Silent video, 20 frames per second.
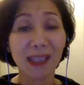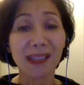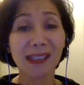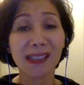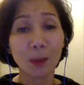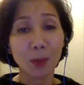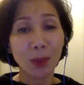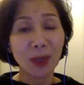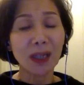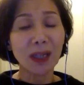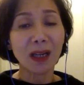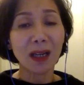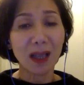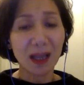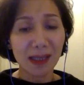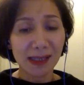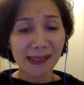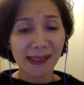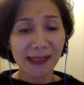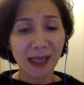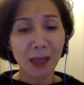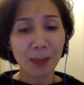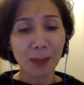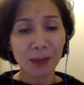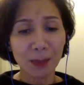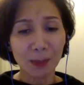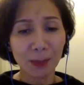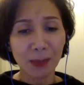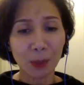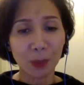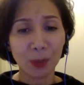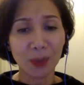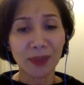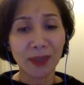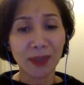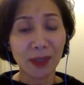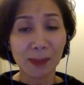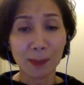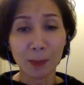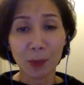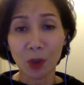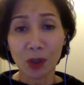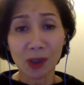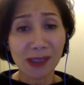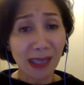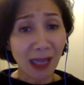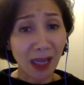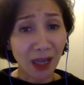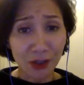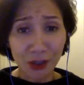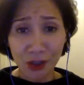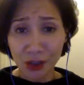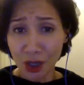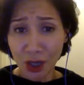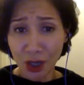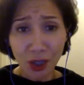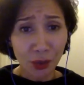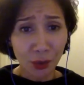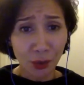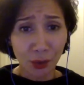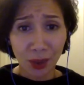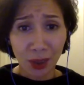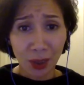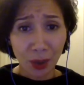So when clients come to me with those blocks, I know